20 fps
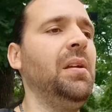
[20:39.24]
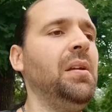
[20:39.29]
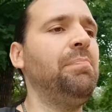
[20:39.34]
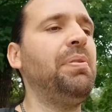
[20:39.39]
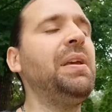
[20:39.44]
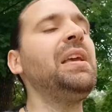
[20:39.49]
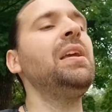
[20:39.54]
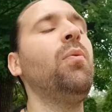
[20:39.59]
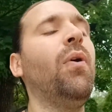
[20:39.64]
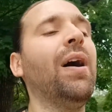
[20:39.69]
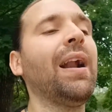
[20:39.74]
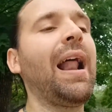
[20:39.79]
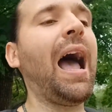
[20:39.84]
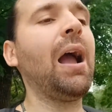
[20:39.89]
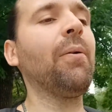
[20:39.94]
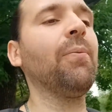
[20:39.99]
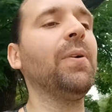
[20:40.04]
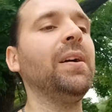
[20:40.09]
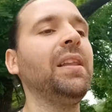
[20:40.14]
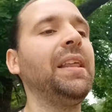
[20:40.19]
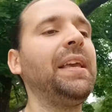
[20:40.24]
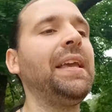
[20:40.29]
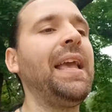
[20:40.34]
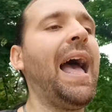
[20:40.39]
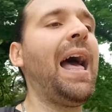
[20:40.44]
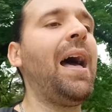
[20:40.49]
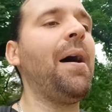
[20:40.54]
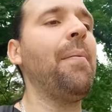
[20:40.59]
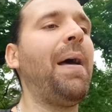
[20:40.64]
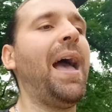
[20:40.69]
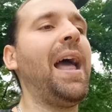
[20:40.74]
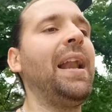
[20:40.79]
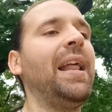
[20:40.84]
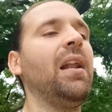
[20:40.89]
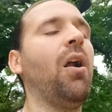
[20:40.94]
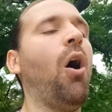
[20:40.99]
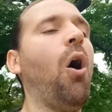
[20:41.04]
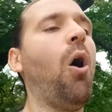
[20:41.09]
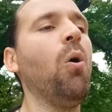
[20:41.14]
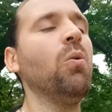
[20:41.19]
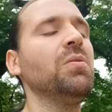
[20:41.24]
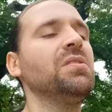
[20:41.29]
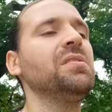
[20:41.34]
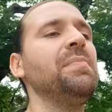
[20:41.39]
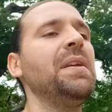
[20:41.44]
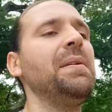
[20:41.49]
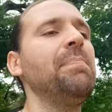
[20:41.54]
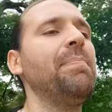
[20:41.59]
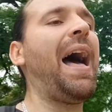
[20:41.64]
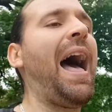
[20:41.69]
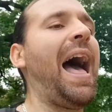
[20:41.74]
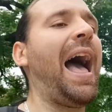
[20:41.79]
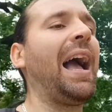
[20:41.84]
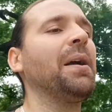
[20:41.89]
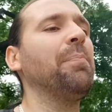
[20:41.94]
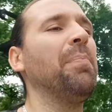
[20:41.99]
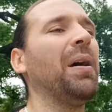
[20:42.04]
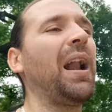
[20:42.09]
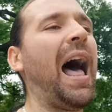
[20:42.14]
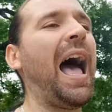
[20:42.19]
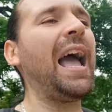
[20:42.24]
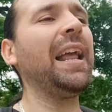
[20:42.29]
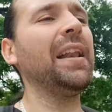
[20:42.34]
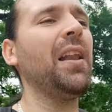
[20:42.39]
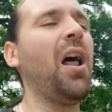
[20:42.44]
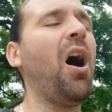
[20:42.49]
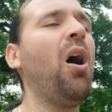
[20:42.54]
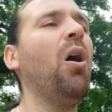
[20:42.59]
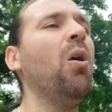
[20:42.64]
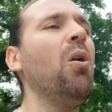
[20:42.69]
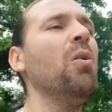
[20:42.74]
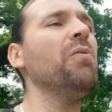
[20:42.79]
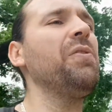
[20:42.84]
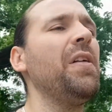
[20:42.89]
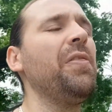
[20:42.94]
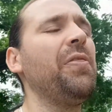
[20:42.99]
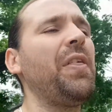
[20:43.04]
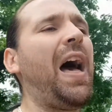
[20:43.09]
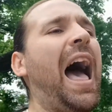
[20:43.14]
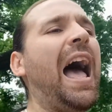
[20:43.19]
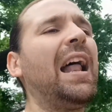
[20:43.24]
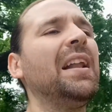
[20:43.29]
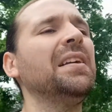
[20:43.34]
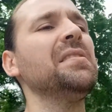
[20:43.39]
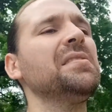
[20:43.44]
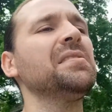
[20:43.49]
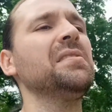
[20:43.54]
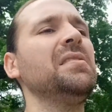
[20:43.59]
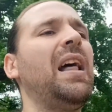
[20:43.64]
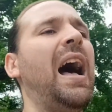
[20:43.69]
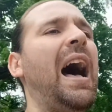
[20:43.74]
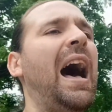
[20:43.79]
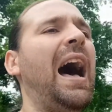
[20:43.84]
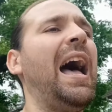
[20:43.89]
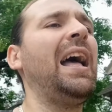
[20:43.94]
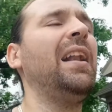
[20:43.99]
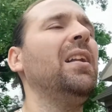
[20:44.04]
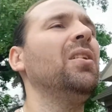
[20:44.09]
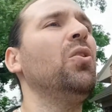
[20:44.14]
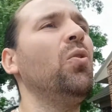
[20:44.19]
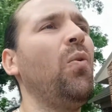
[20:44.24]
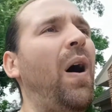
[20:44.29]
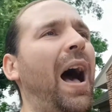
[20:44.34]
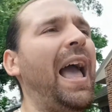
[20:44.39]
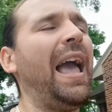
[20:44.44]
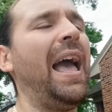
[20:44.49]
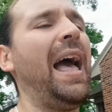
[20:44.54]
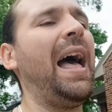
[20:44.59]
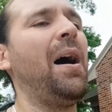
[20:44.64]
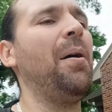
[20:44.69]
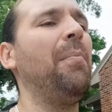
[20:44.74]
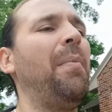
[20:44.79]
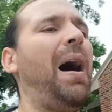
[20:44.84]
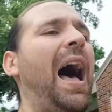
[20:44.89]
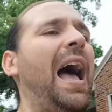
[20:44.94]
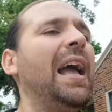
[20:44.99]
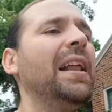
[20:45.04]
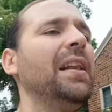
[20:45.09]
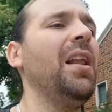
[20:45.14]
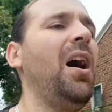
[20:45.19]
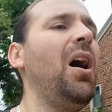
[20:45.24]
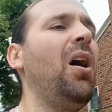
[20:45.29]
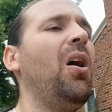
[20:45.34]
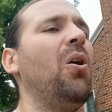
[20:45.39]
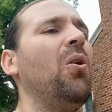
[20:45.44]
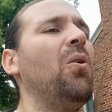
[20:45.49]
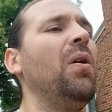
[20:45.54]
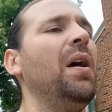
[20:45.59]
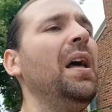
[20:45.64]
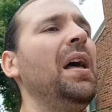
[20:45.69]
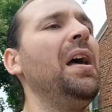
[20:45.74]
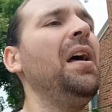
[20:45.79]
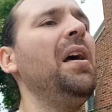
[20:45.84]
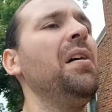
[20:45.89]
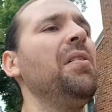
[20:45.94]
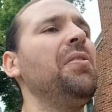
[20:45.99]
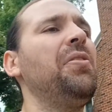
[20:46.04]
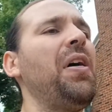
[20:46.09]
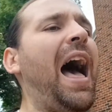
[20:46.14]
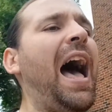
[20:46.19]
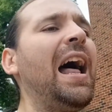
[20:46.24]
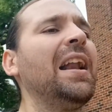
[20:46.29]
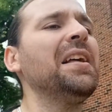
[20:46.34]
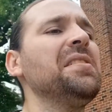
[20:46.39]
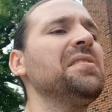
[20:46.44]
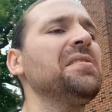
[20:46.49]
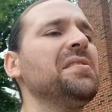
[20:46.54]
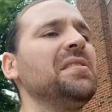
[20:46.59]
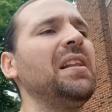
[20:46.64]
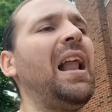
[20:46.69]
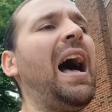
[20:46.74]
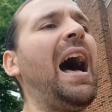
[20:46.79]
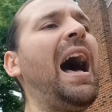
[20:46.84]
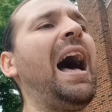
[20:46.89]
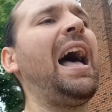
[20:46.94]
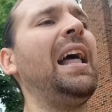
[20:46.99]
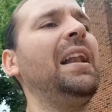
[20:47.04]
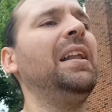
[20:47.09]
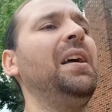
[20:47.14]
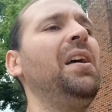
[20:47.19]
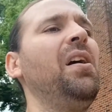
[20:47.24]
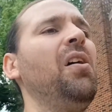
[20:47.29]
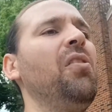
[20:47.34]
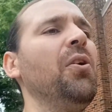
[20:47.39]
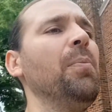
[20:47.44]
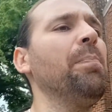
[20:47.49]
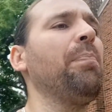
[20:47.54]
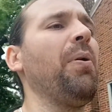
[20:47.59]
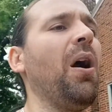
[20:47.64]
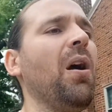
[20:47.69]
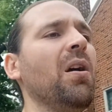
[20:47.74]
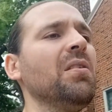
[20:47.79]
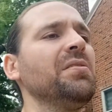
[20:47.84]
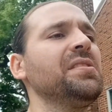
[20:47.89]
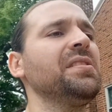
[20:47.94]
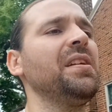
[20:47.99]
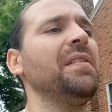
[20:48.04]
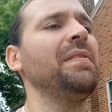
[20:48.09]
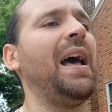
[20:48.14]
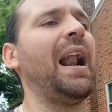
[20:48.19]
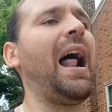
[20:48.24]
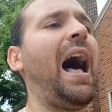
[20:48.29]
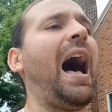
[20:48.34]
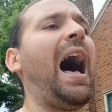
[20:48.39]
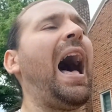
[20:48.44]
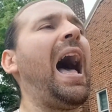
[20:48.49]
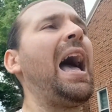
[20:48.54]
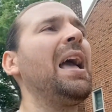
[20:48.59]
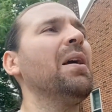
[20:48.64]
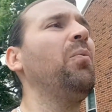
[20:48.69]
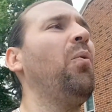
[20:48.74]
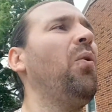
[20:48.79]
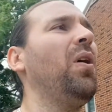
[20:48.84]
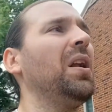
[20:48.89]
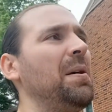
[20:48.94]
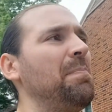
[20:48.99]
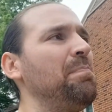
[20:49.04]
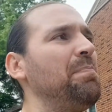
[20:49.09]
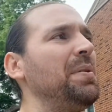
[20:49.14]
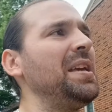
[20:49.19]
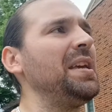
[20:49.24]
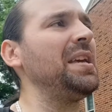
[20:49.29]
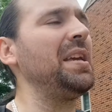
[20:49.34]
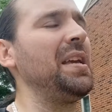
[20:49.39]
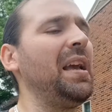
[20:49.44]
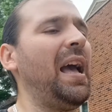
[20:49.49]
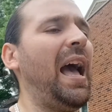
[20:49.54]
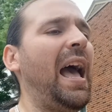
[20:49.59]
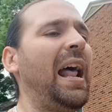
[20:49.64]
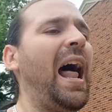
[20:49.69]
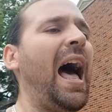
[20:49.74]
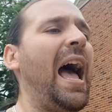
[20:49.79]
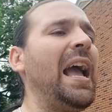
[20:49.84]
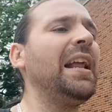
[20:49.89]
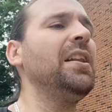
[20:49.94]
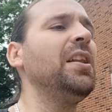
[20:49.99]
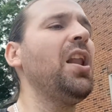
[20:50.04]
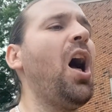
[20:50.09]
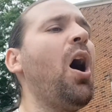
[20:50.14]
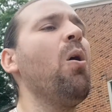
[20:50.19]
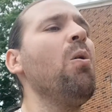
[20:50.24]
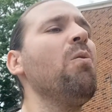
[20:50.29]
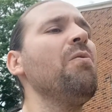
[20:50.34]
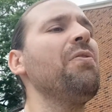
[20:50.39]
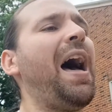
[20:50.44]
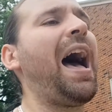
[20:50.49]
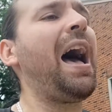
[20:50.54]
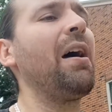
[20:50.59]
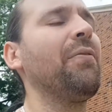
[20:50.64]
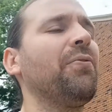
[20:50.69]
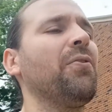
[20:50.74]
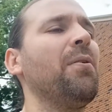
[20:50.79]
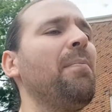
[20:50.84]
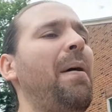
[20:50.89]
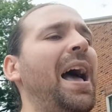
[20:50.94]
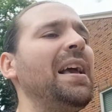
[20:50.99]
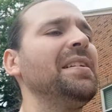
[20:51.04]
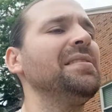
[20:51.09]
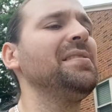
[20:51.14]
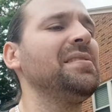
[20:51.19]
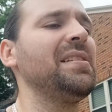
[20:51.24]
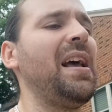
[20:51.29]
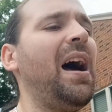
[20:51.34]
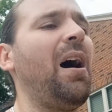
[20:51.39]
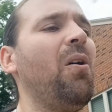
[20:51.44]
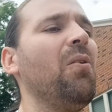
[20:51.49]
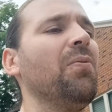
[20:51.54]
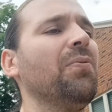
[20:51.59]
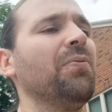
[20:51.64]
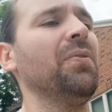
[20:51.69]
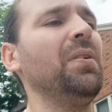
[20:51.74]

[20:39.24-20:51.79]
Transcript: be what I really am and it holds me back. But I know that that is not who I am. I know that is not the person that I want to be. And I know that for myself.